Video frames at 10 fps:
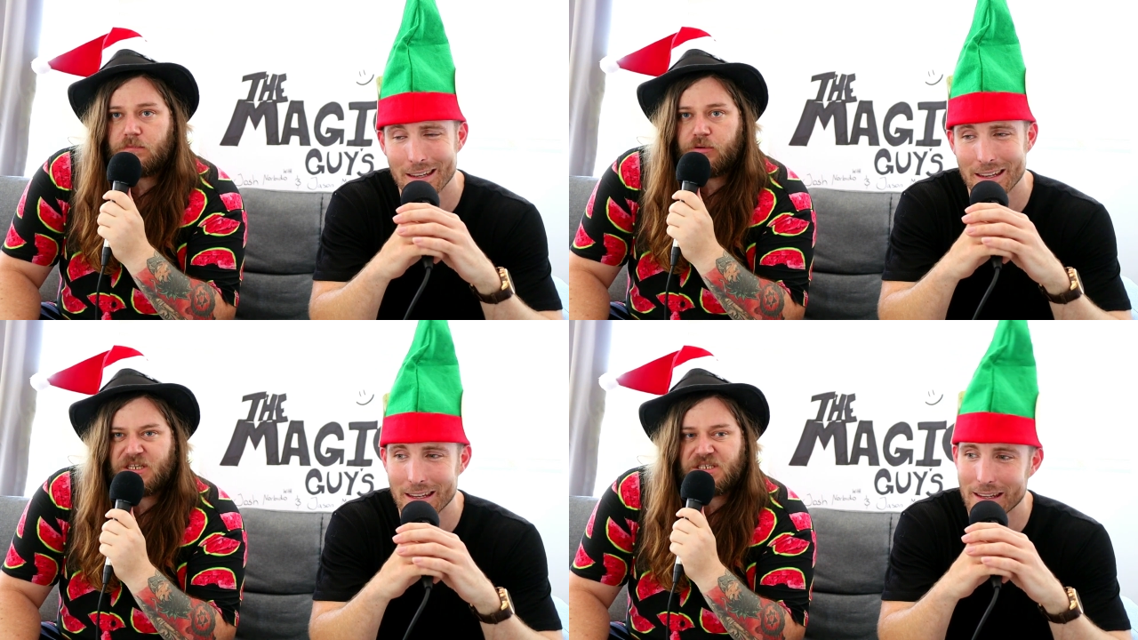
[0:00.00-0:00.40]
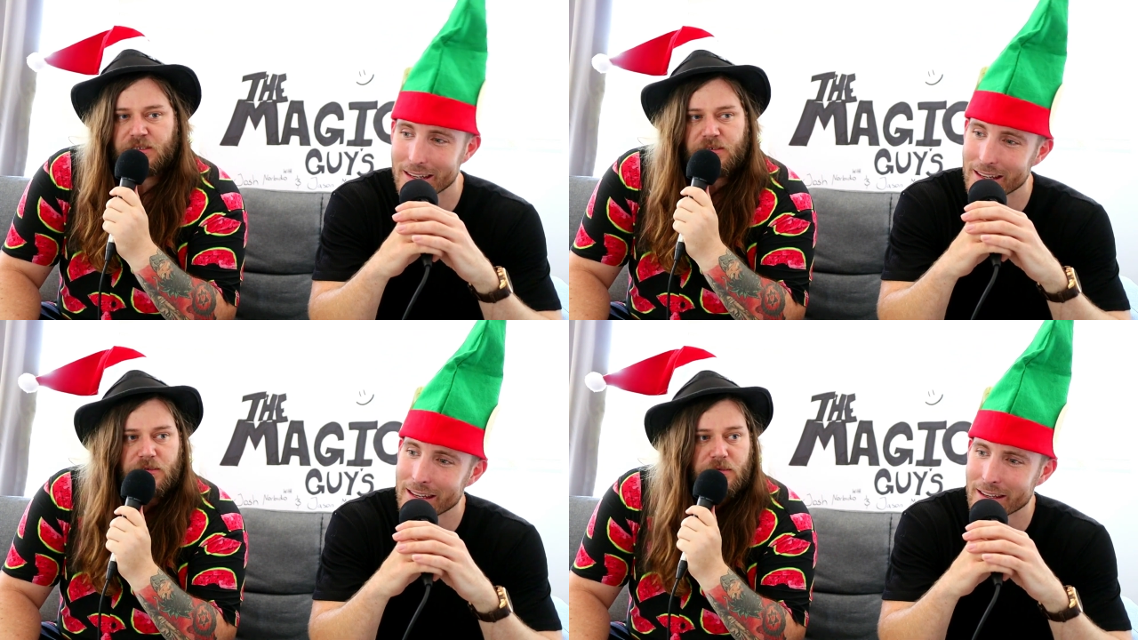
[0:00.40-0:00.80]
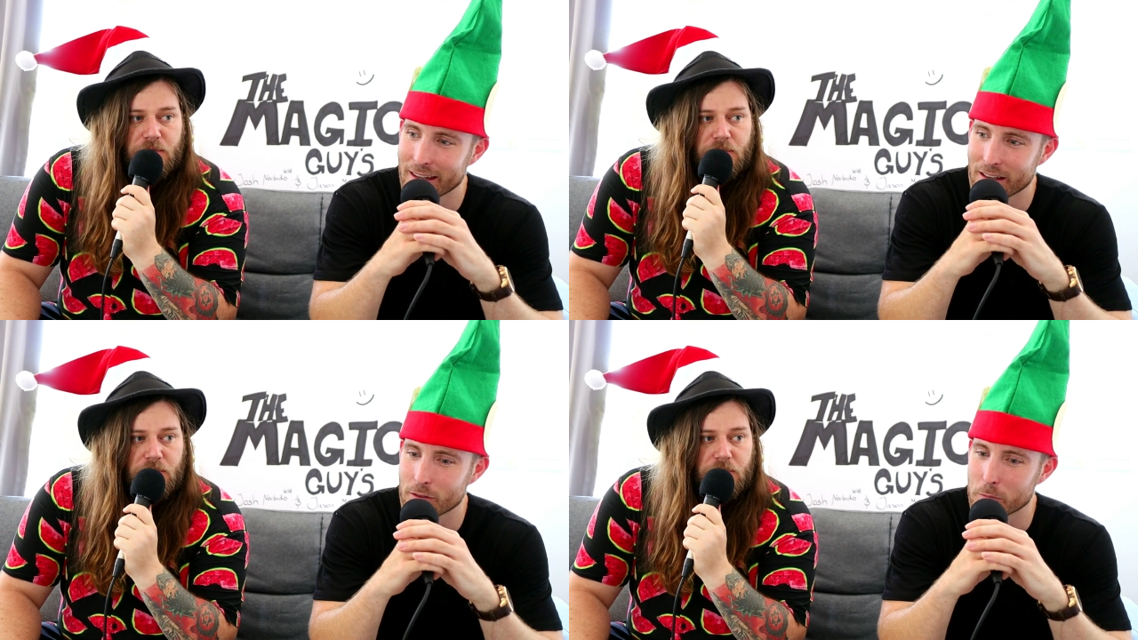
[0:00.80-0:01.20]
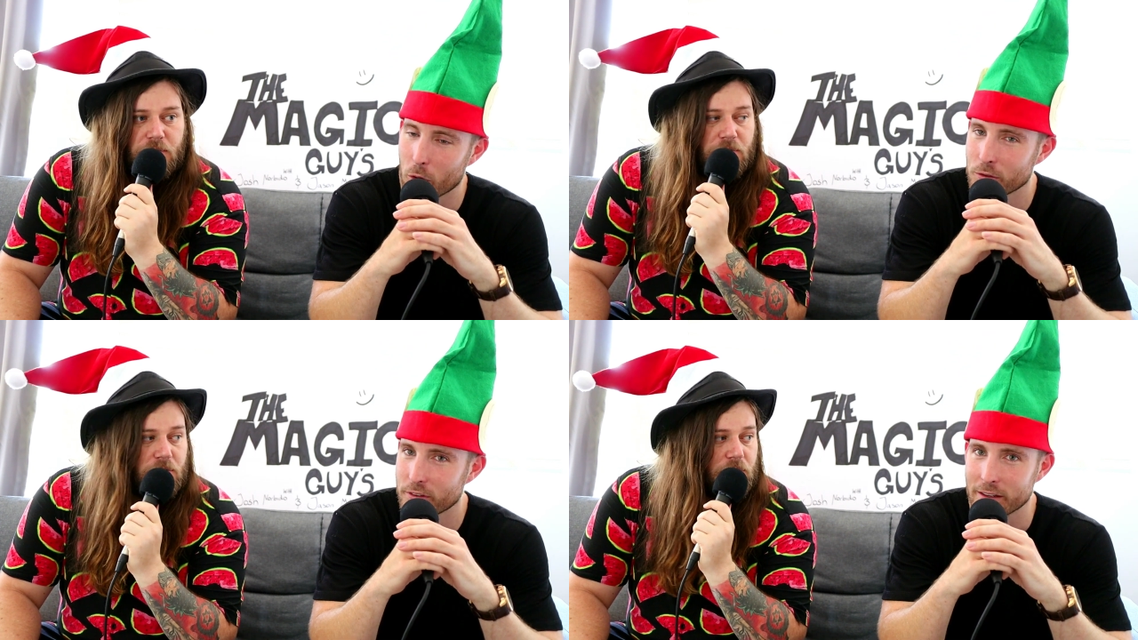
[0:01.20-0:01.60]
Speaker 1: presence, eargasm
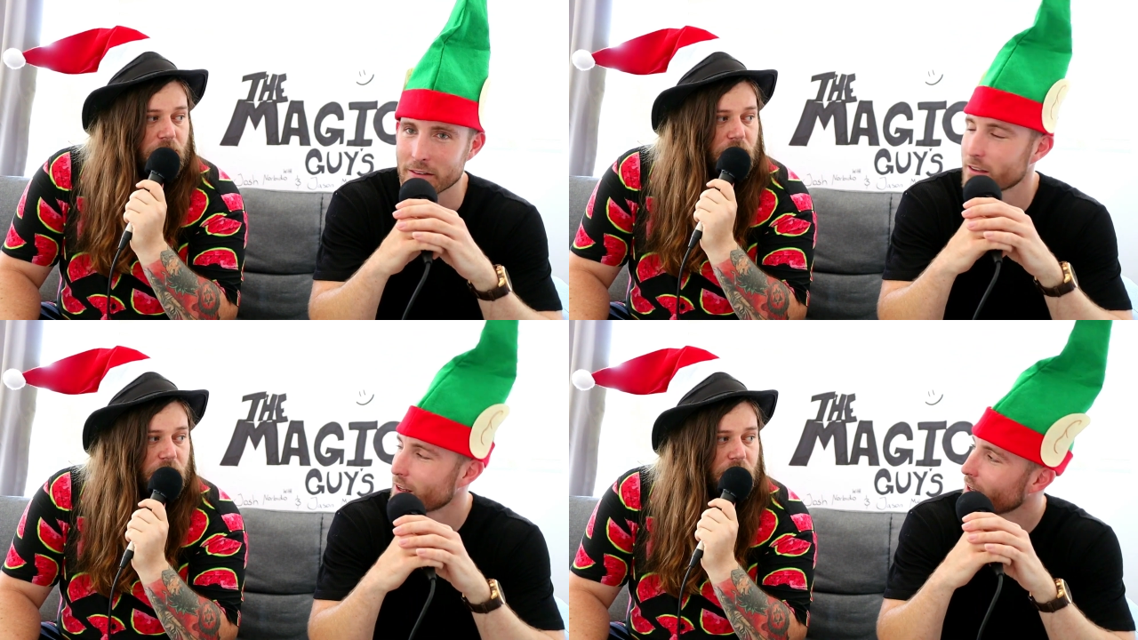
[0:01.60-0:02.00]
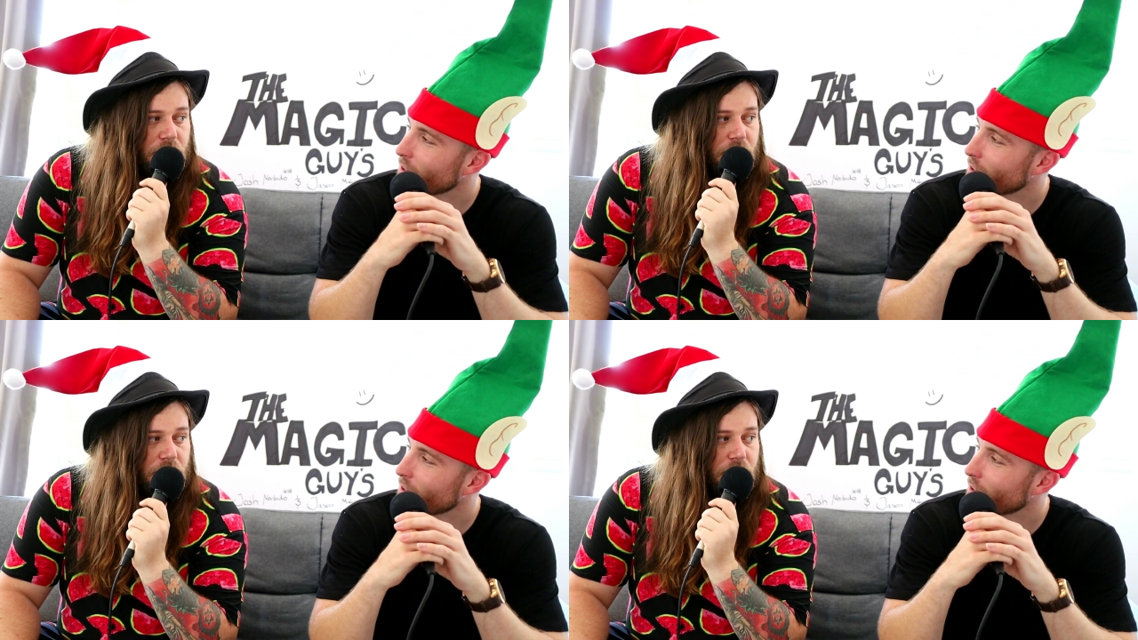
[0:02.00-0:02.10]
content.